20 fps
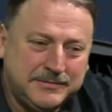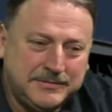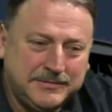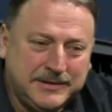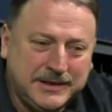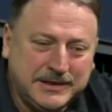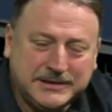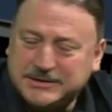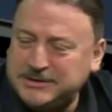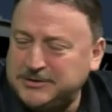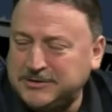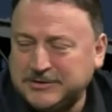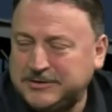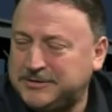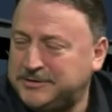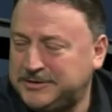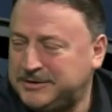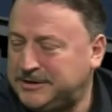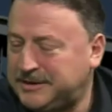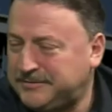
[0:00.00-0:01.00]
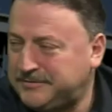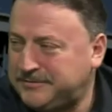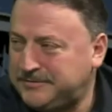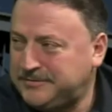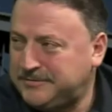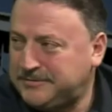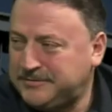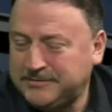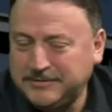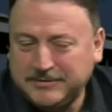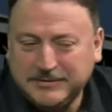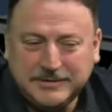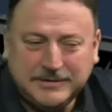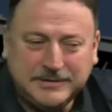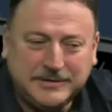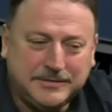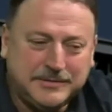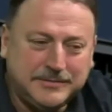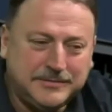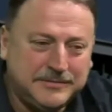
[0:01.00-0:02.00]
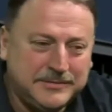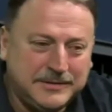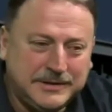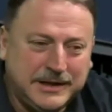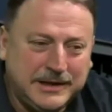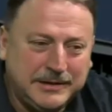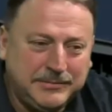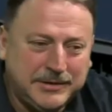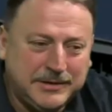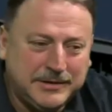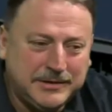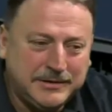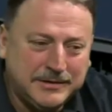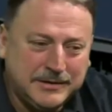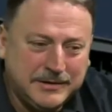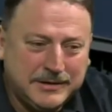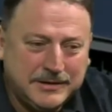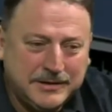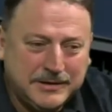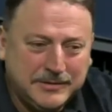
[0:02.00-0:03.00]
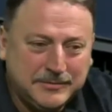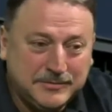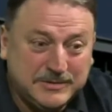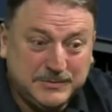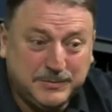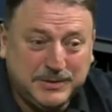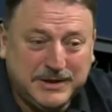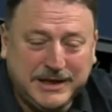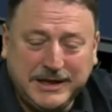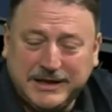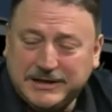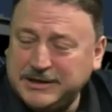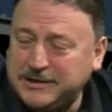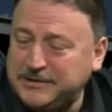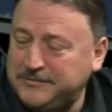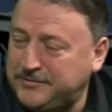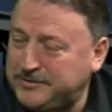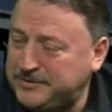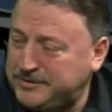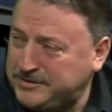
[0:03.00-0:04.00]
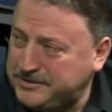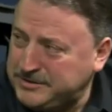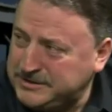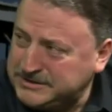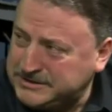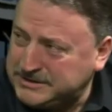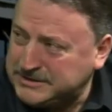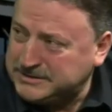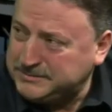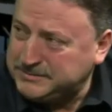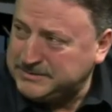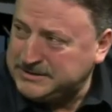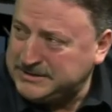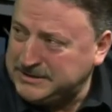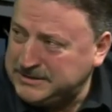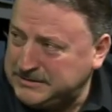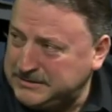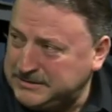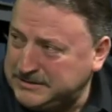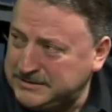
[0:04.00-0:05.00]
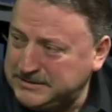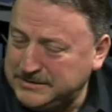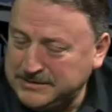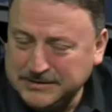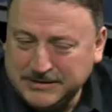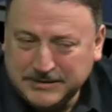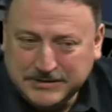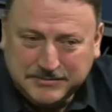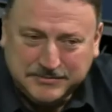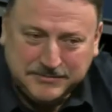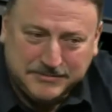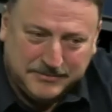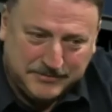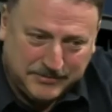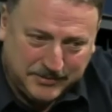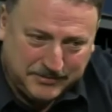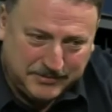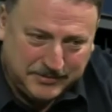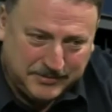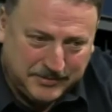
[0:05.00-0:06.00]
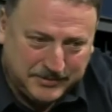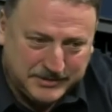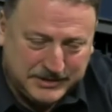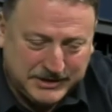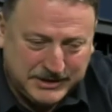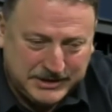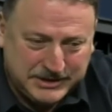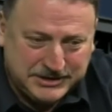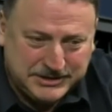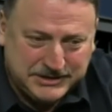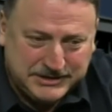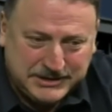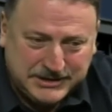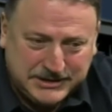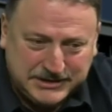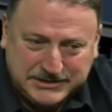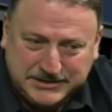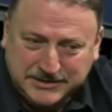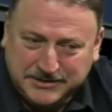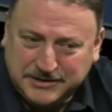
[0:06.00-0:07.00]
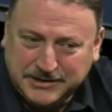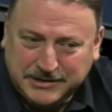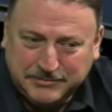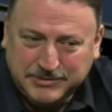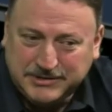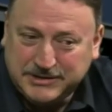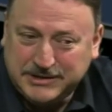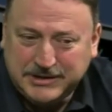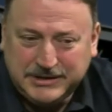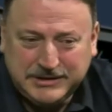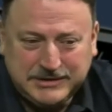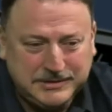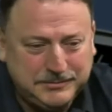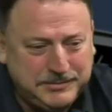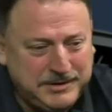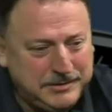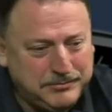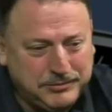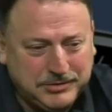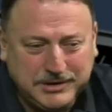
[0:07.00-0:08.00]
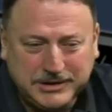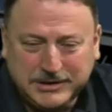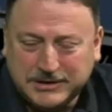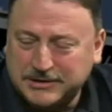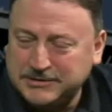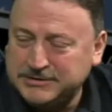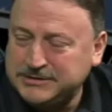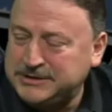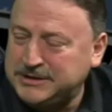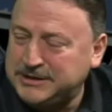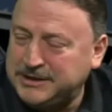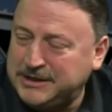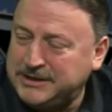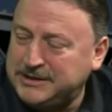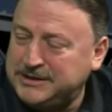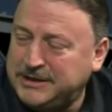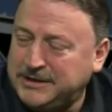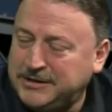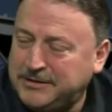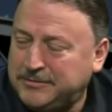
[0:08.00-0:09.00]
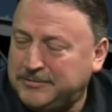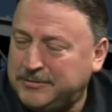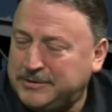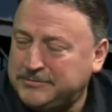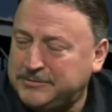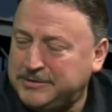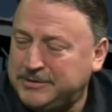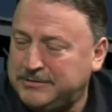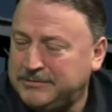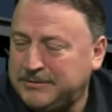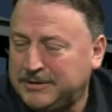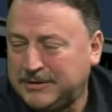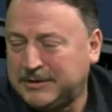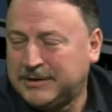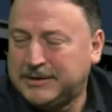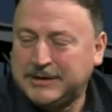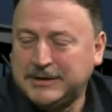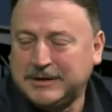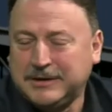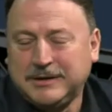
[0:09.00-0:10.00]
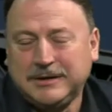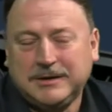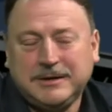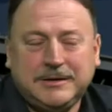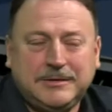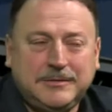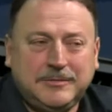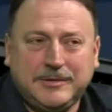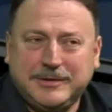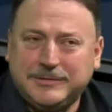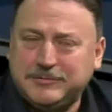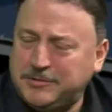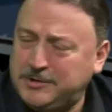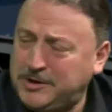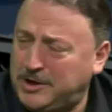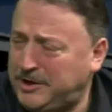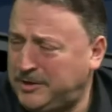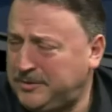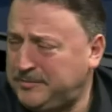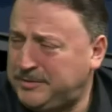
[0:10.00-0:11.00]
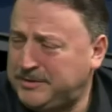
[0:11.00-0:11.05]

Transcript: That's not good enough. Labour was planning for 36% on election day, so they would need to be pretty close to that now. One would hope.